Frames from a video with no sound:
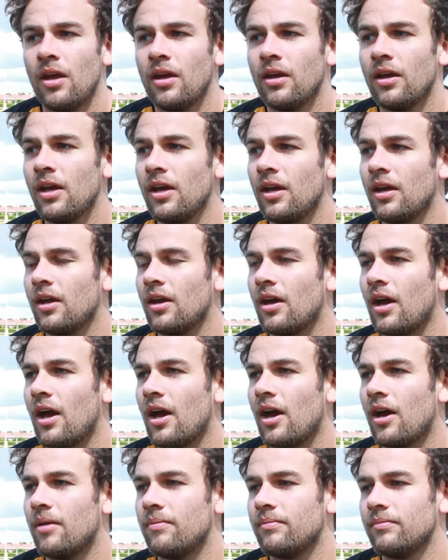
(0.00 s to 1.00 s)

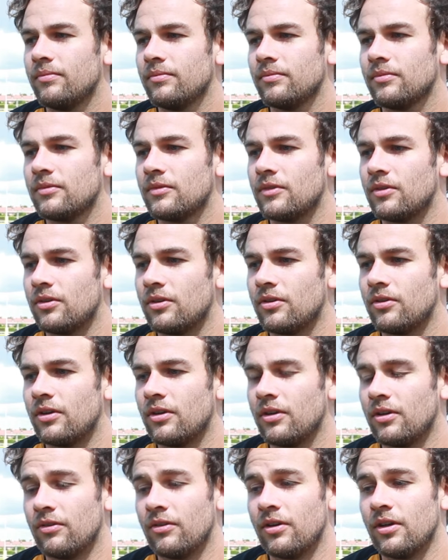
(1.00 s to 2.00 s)
Yeah,
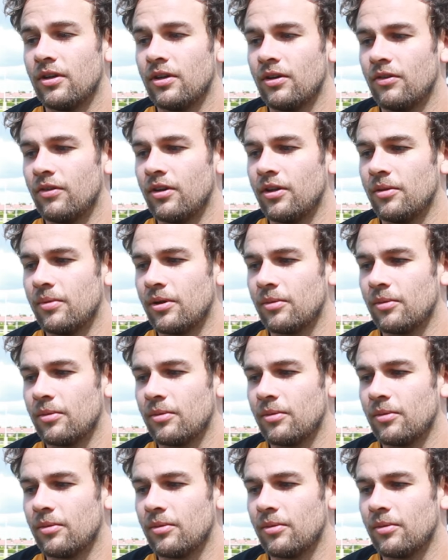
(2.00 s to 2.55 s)
really